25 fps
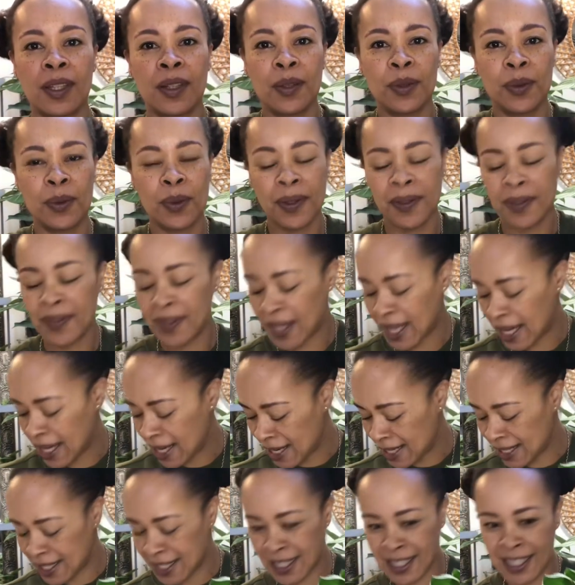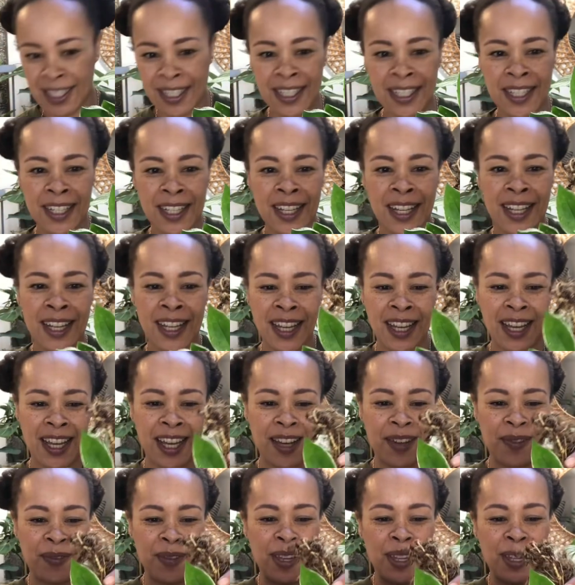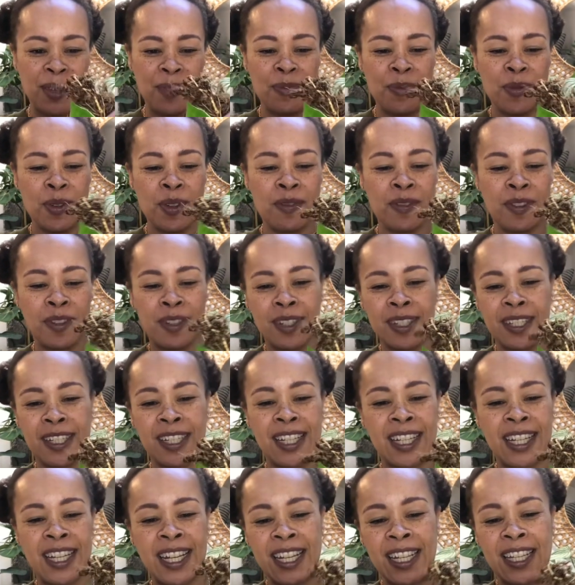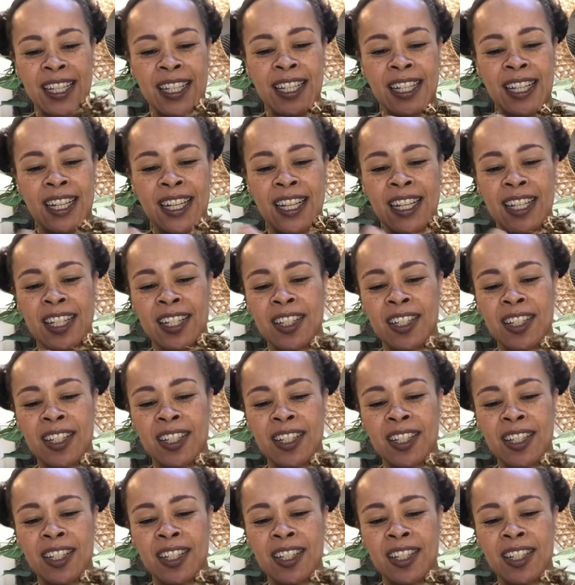with that, and we can move on to the next stage.